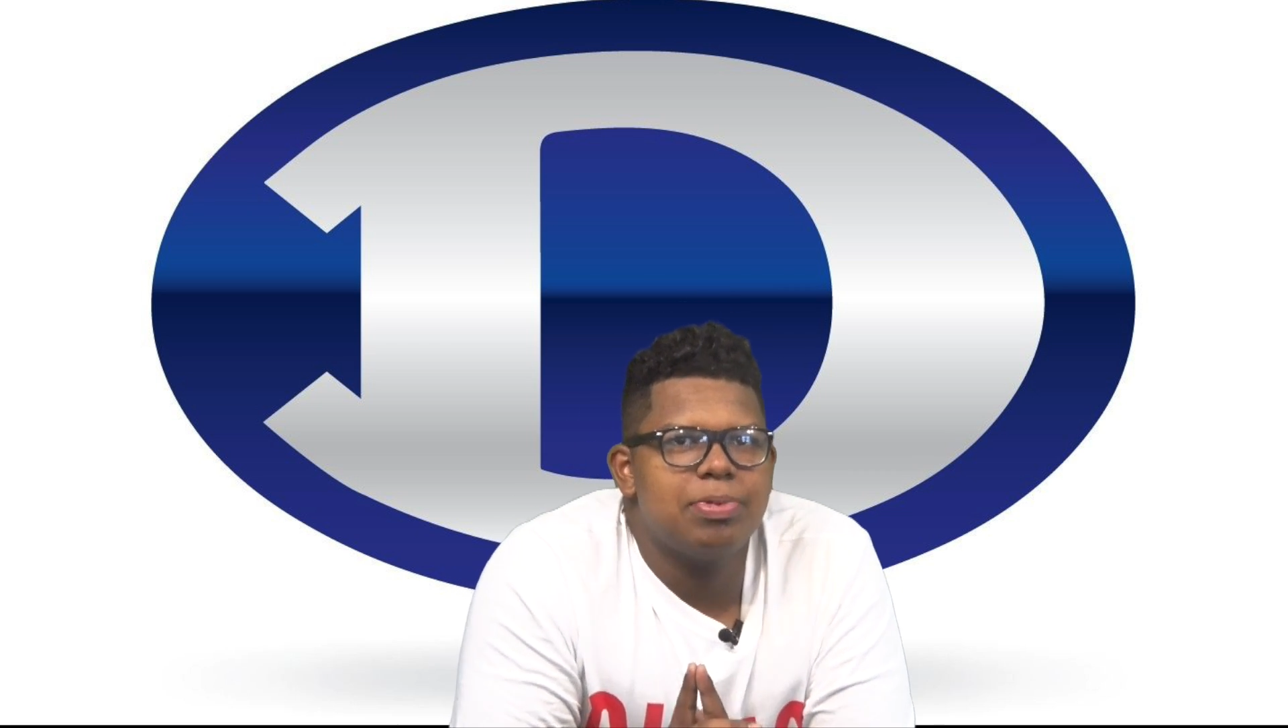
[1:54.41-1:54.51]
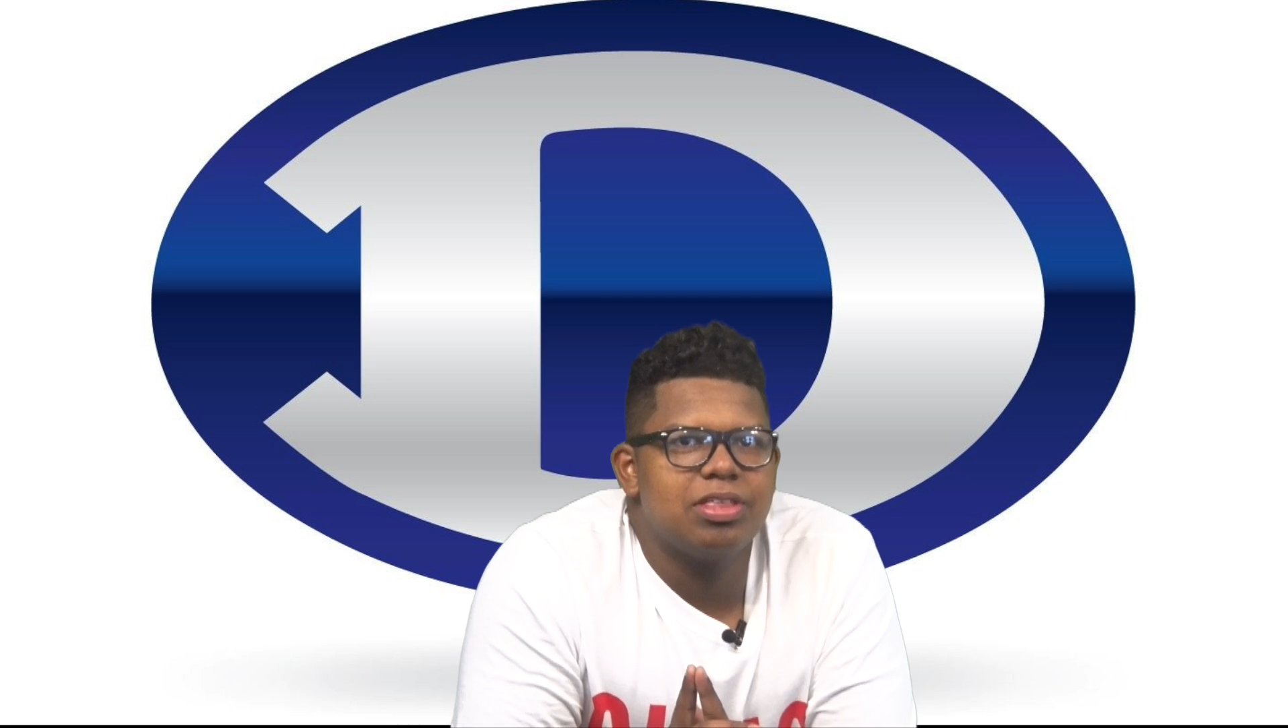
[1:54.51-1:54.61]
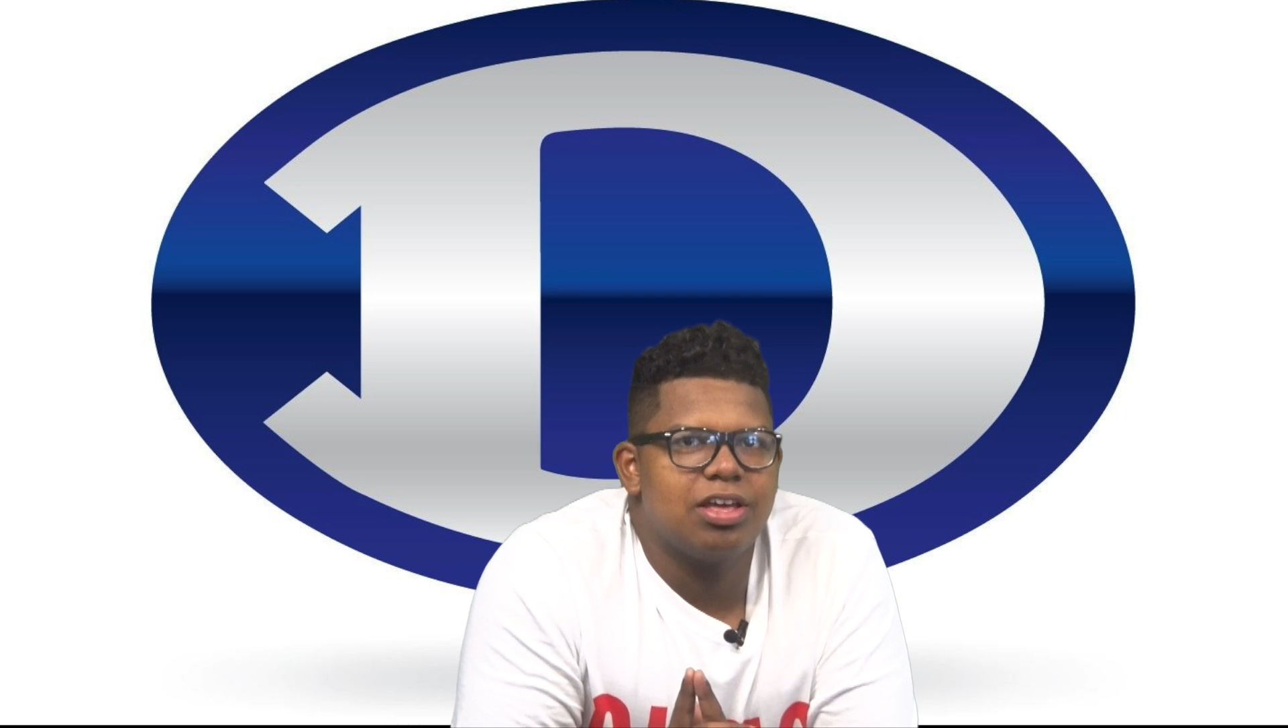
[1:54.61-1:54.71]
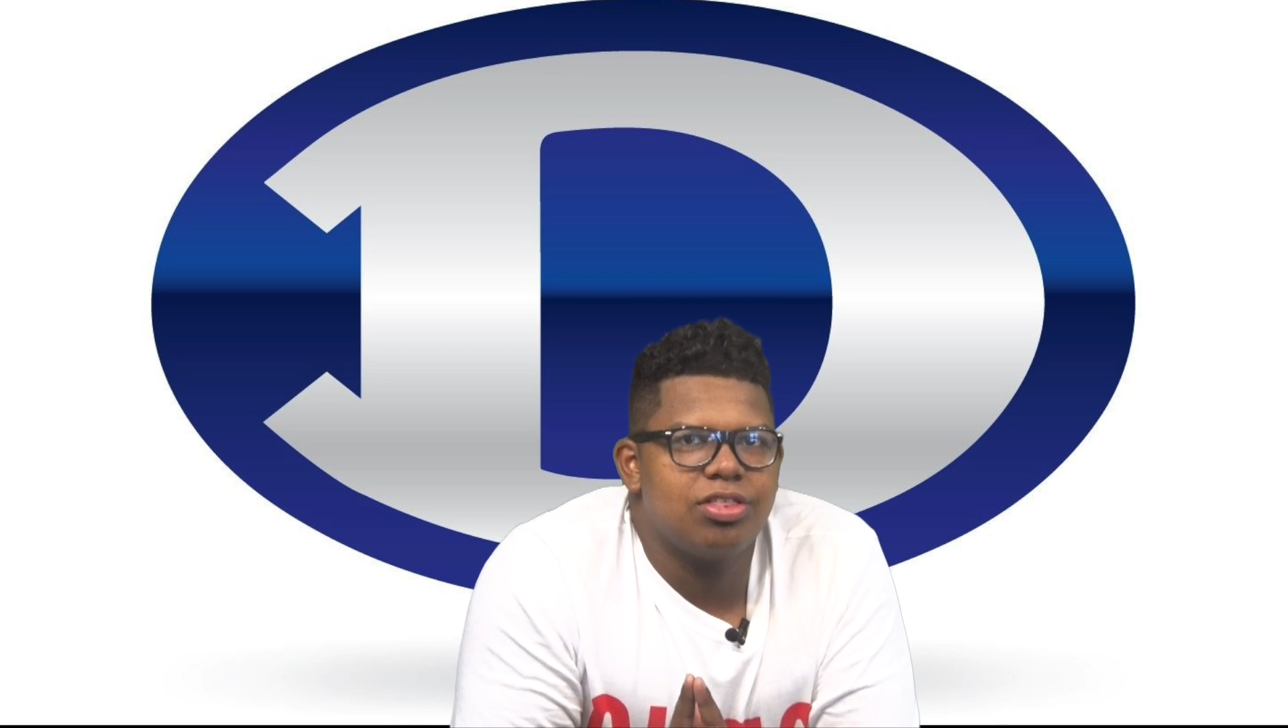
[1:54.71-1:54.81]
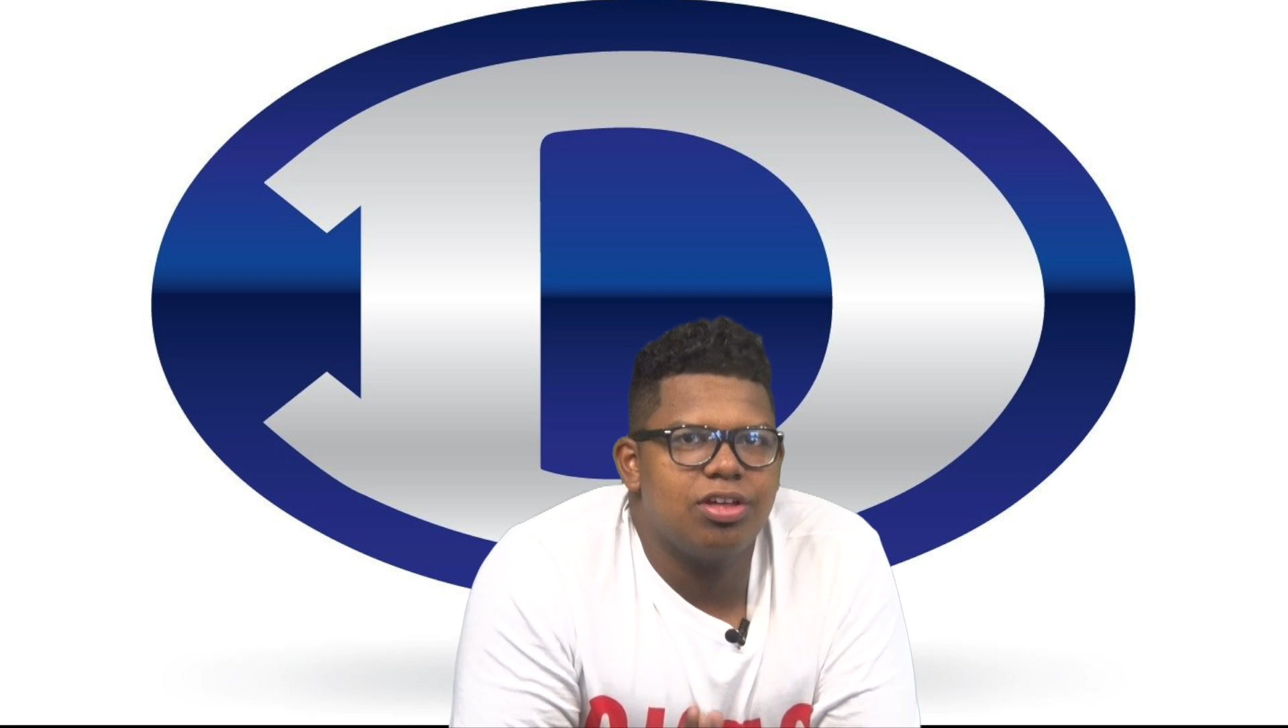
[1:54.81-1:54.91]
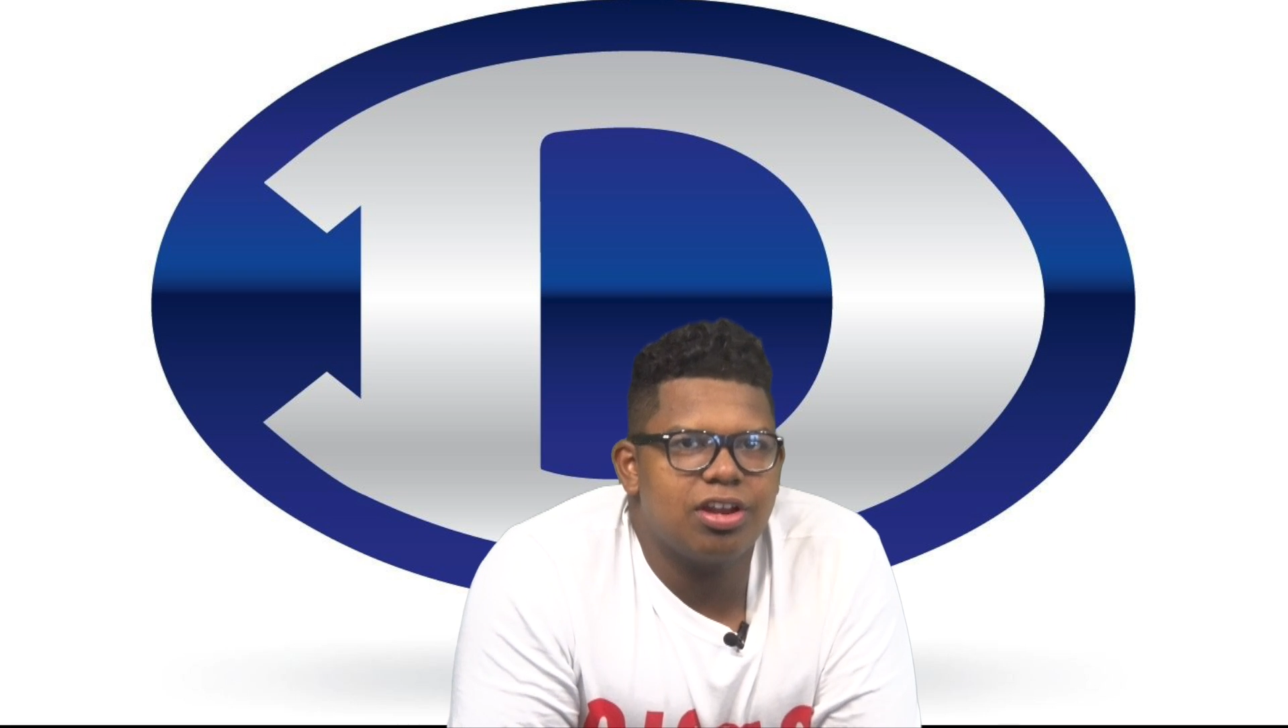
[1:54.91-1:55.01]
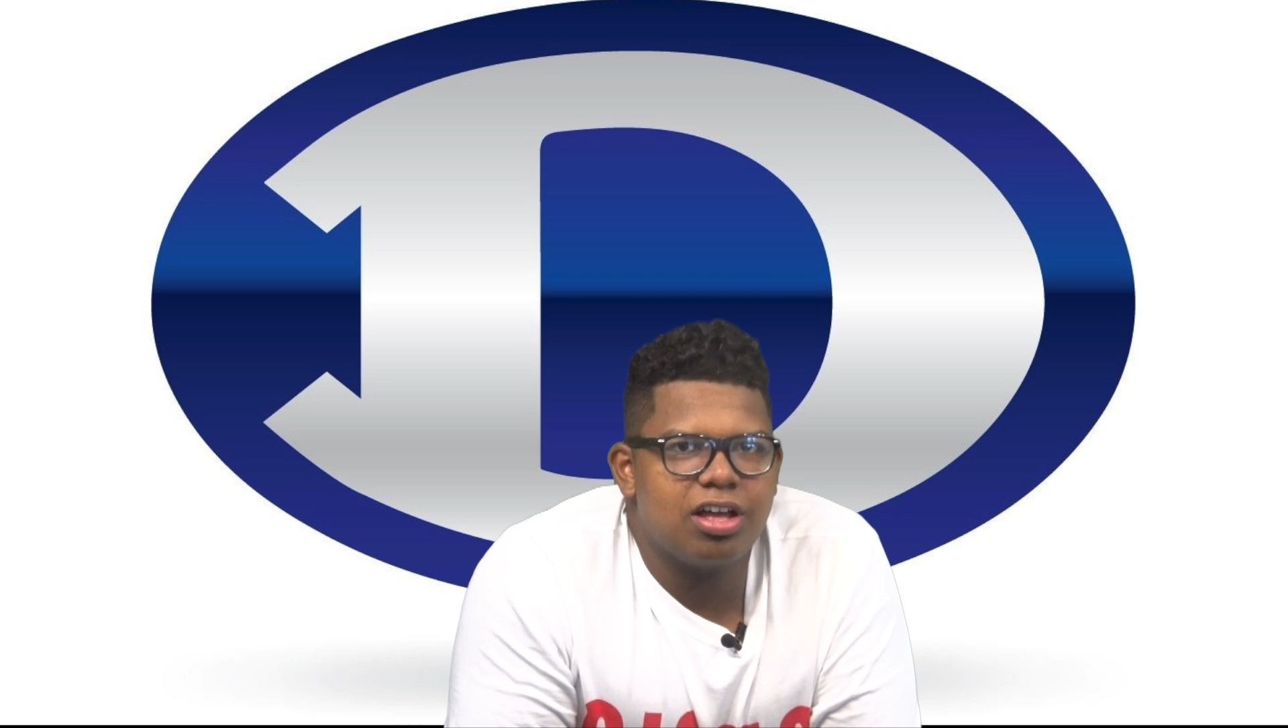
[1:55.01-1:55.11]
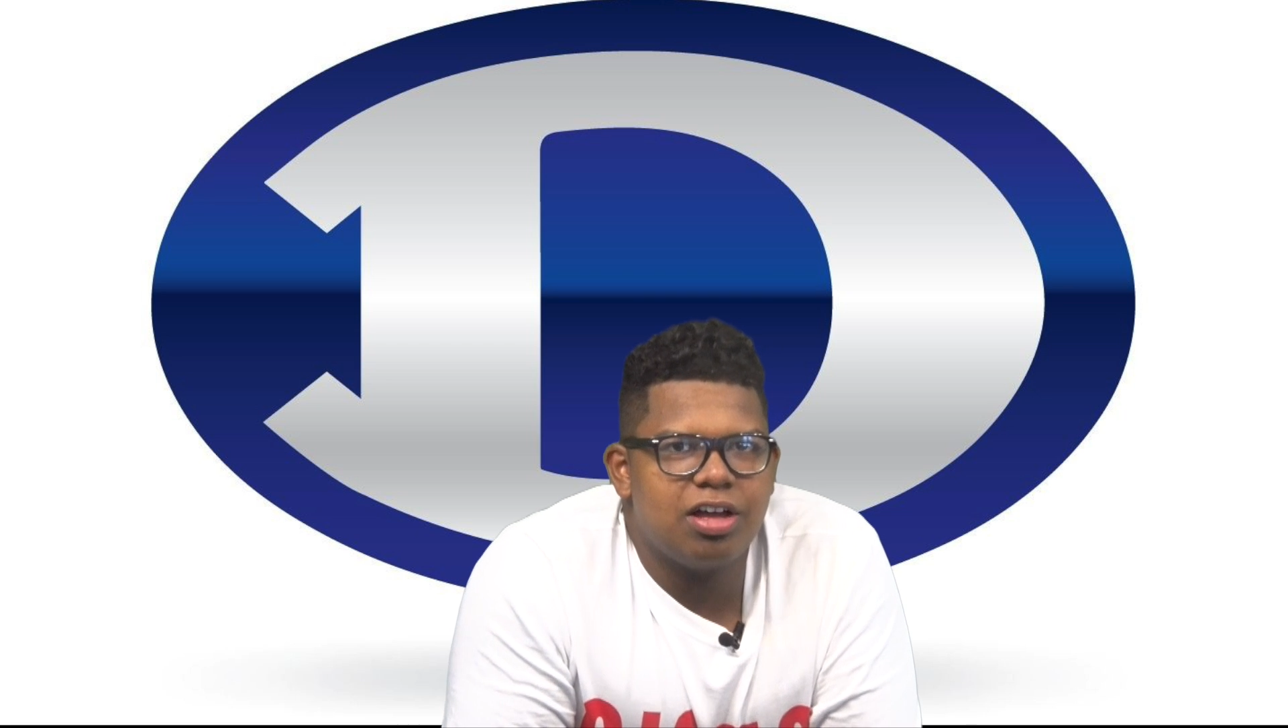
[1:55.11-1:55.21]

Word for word: in the athletic